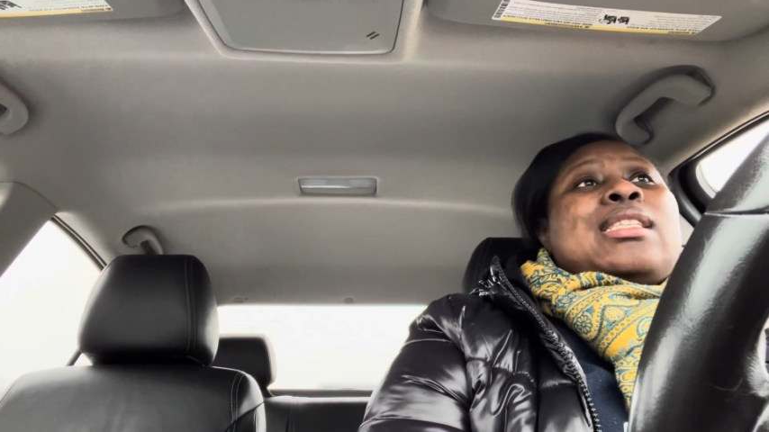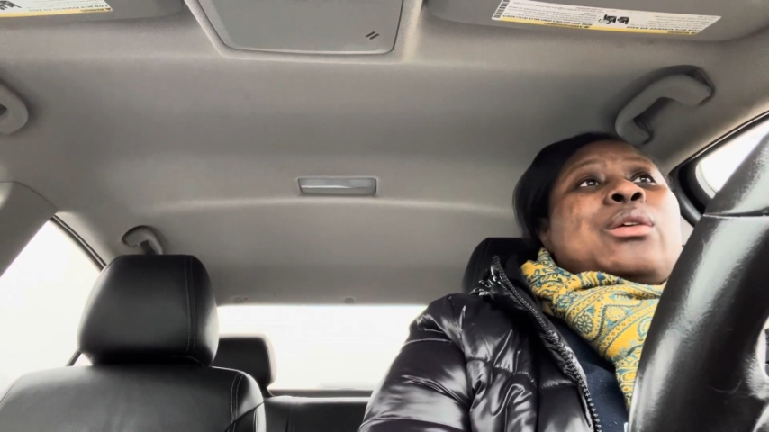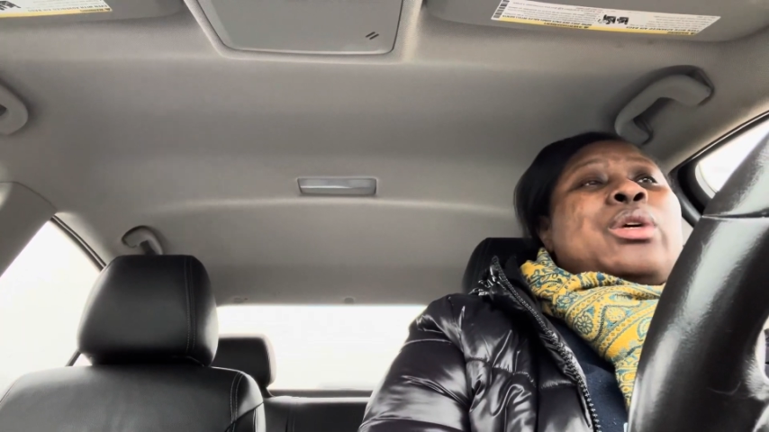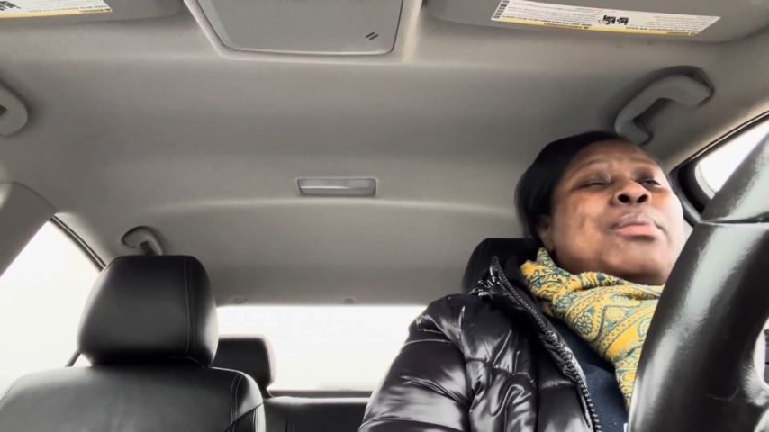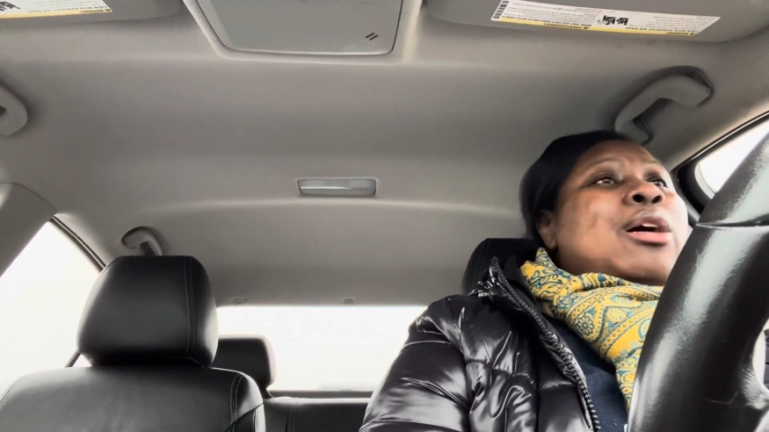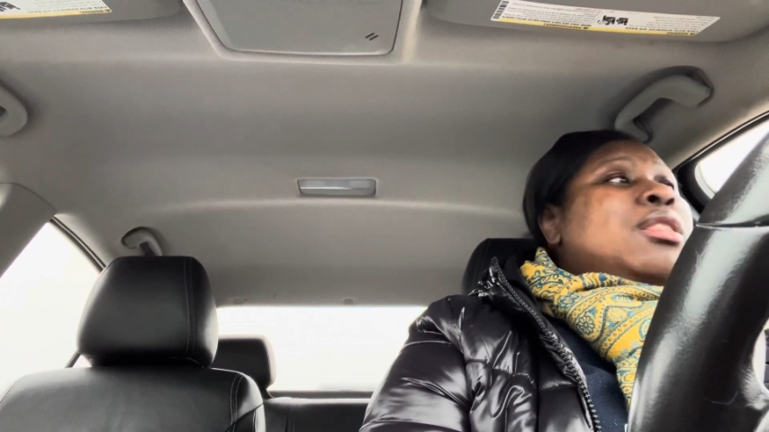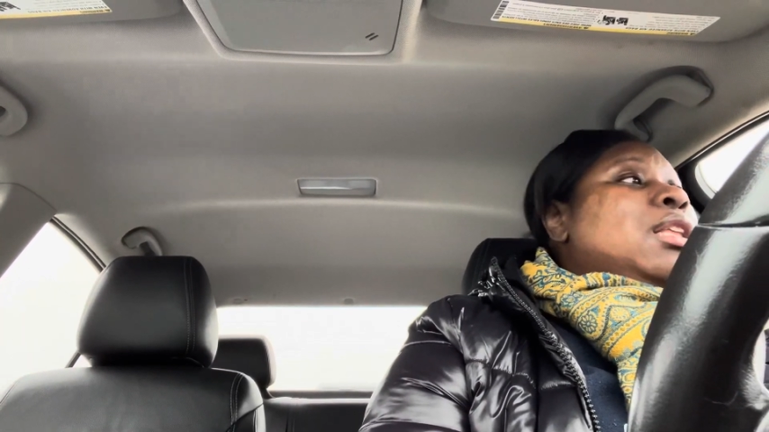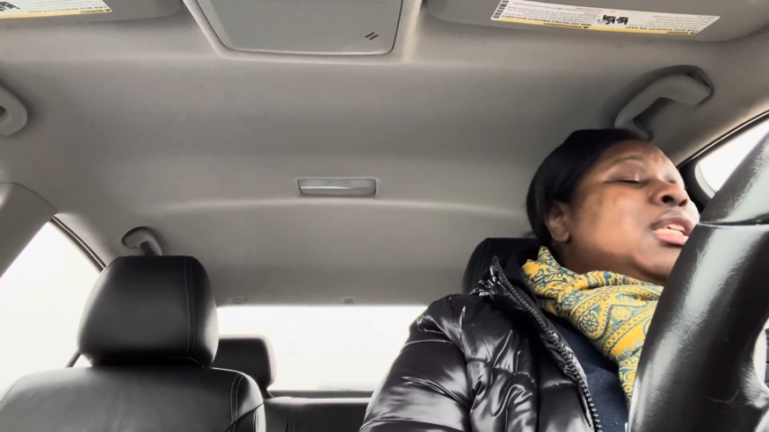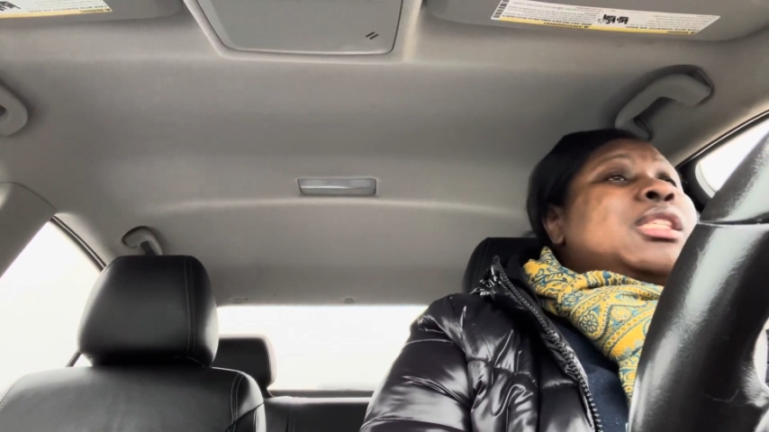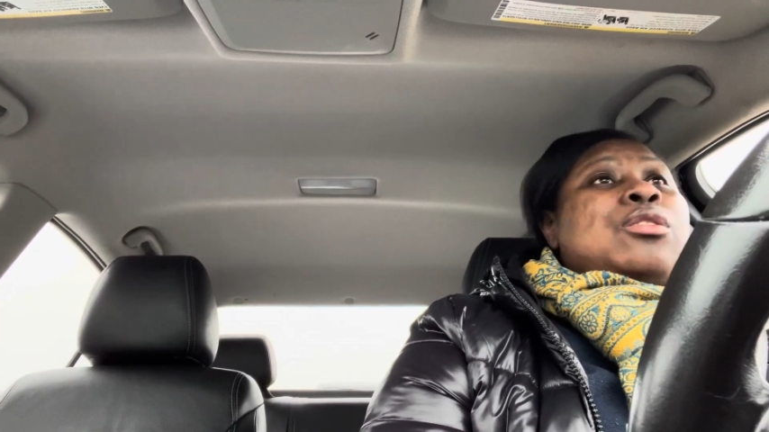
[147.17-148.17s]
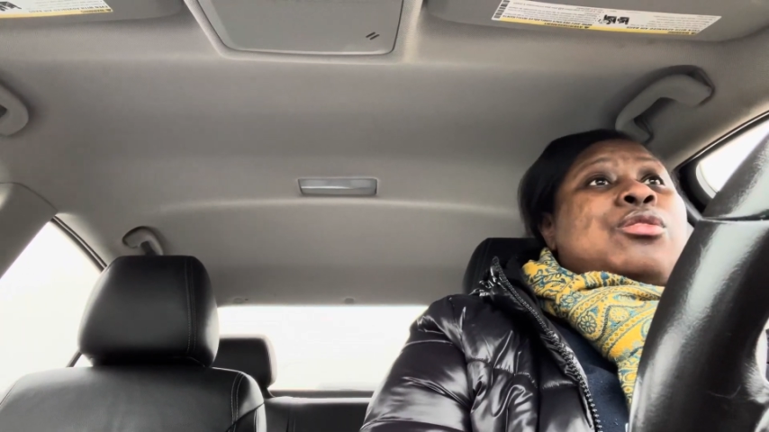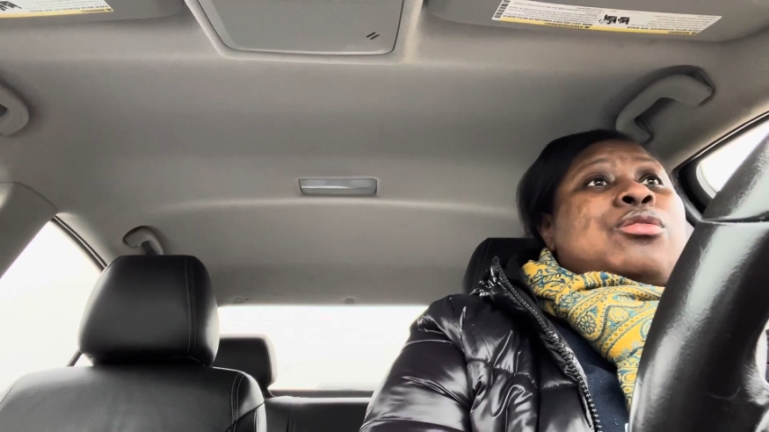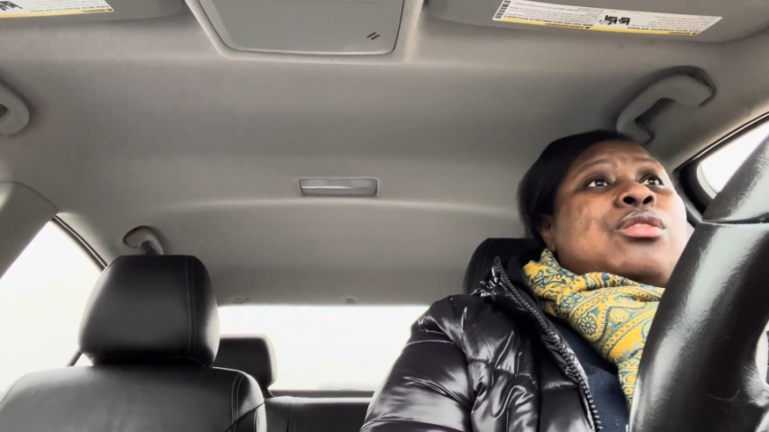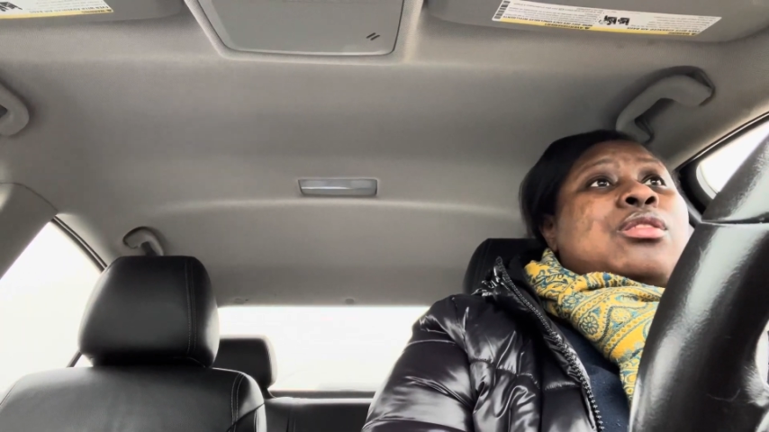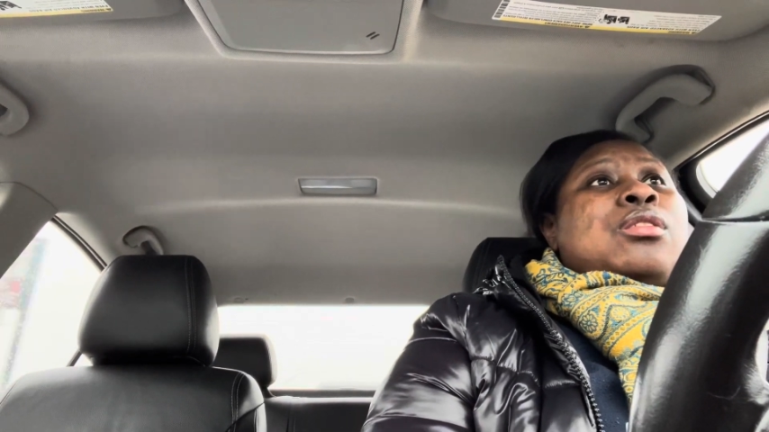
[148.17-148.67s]
then what about the
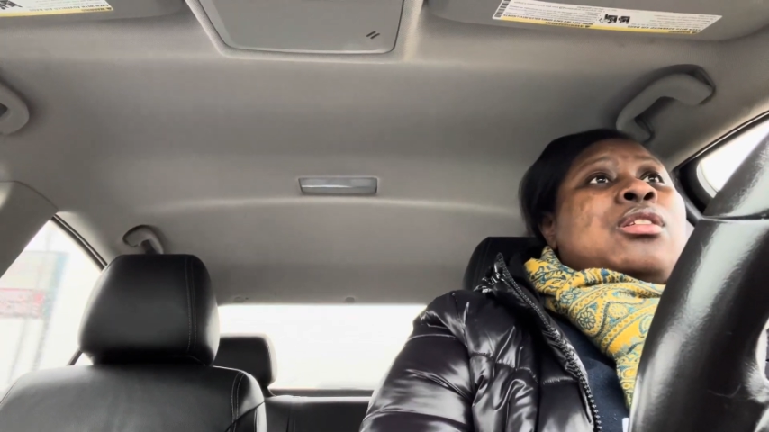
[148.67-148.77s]
listeners?